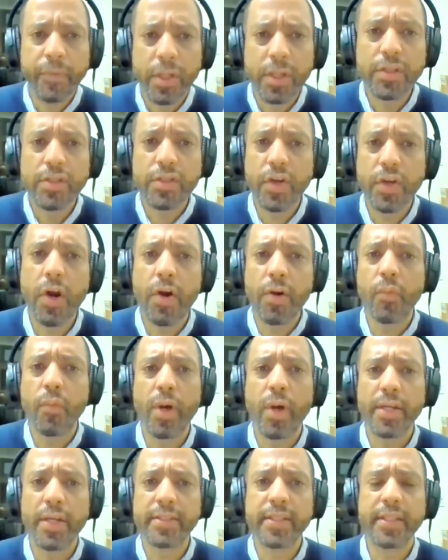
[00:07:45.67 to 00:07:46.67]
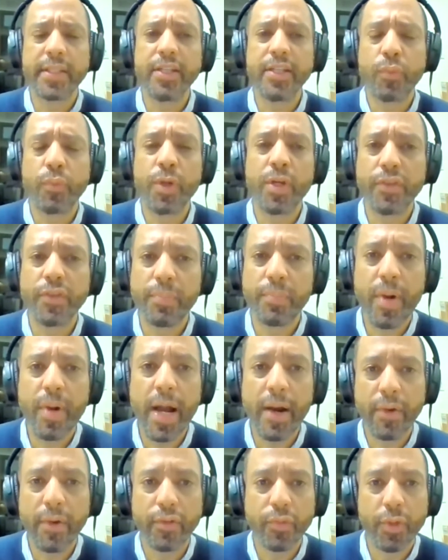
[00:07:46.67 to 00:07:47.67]
concern was that these wheels of
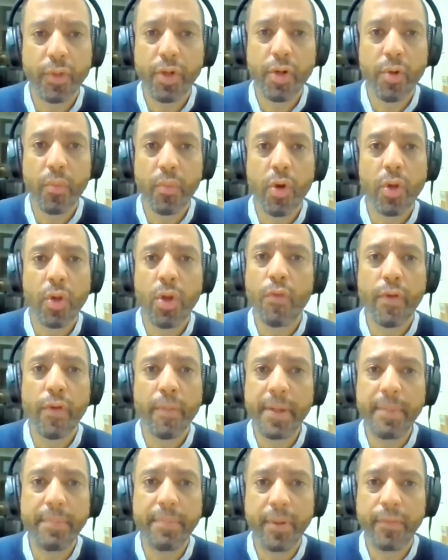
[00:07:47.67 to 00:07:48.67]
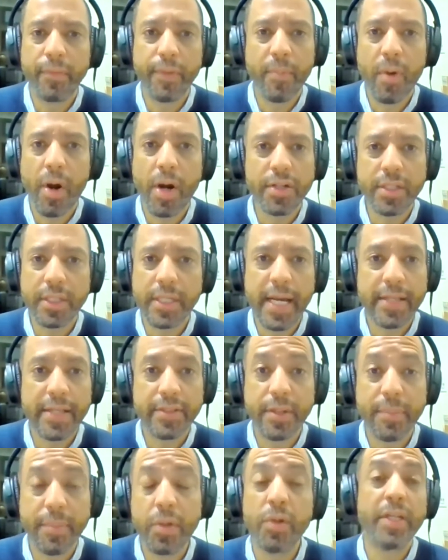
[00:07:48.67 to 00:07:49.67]
progress were going to roll over people from marginalized
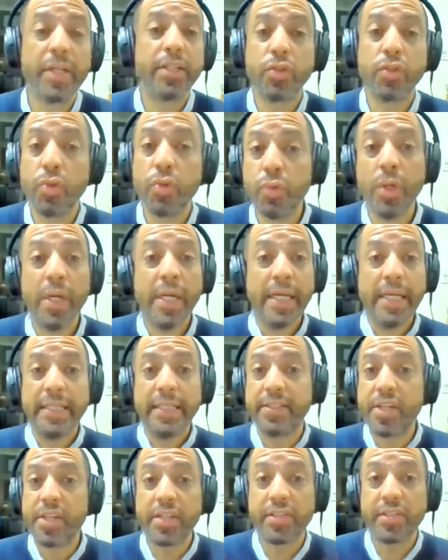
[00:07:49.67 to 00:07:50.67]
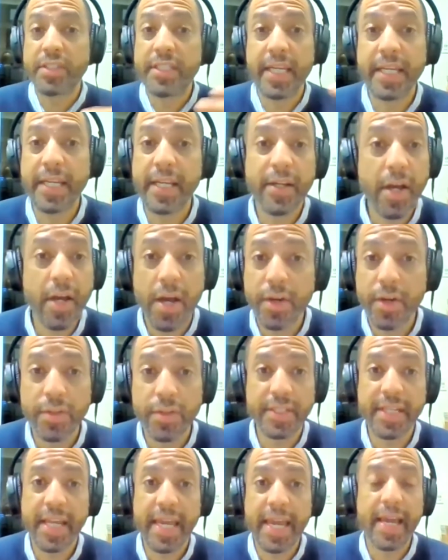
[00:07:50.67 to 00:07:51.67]
communities who just didn't
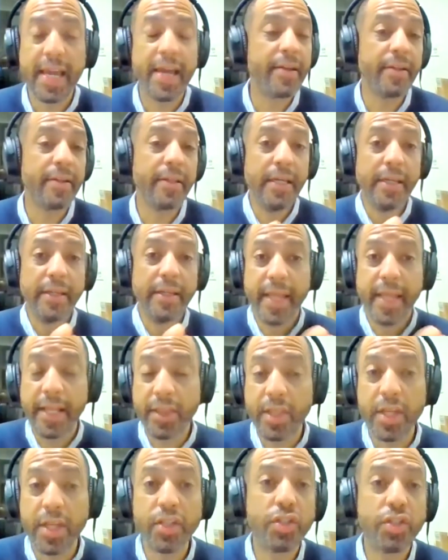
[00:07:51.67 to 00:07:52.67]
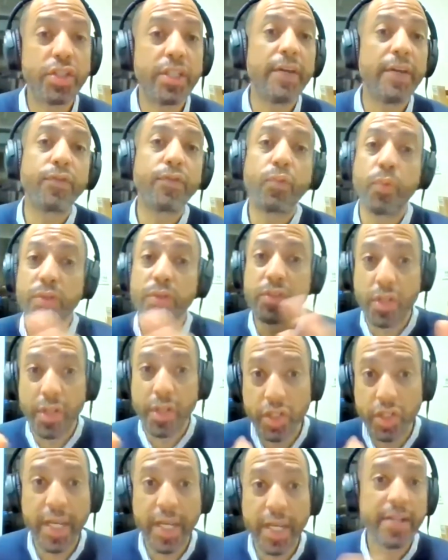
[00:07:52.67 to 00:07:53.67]
understand that this shift was going
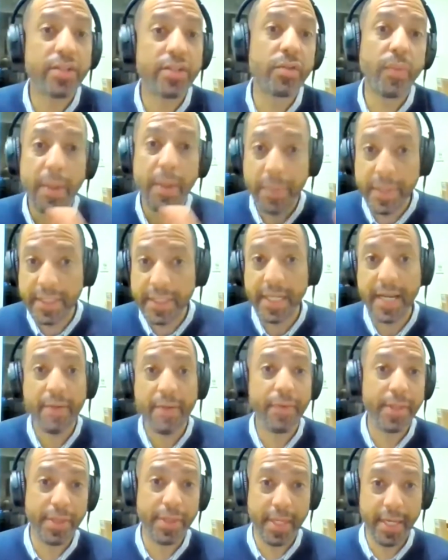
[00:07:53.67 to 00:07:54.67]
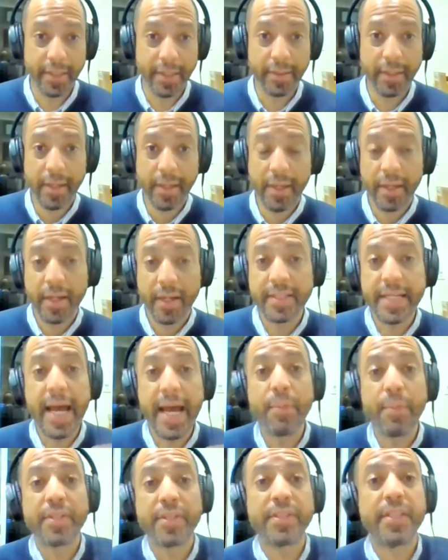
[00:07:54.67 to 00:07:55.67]
to change the way we did everything. Because
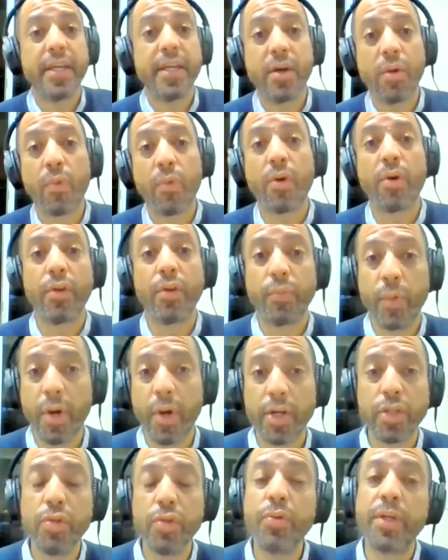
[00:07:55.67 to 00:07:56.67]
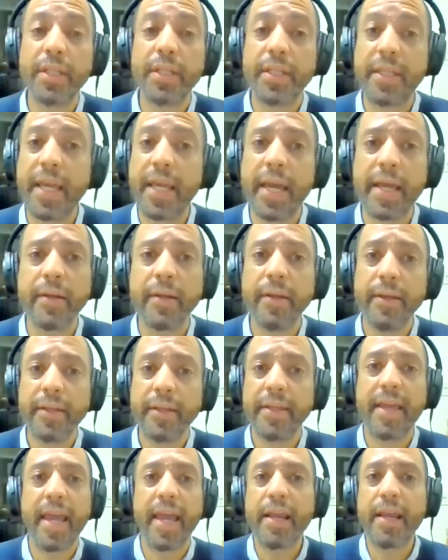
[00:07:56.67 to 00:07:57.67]
I was seeing a world where you could get
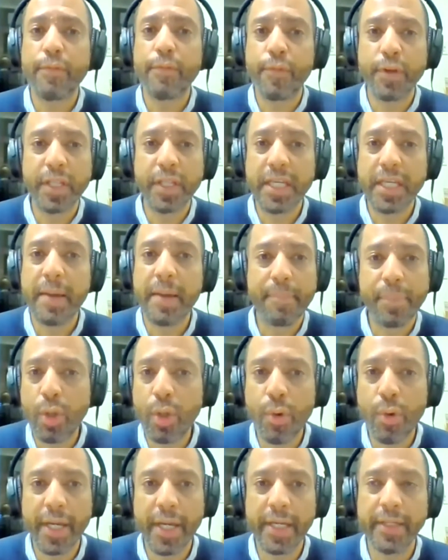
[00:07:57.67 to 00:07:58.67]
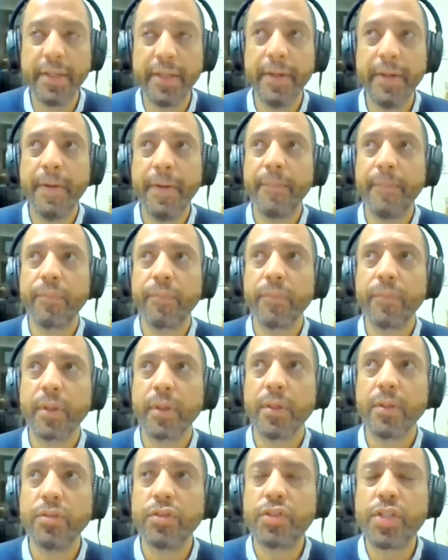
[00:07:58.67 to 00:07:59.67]
gainfully employed
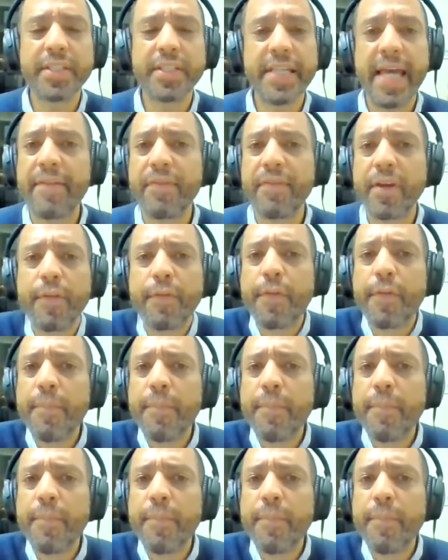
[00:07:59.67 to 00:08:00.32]
just having a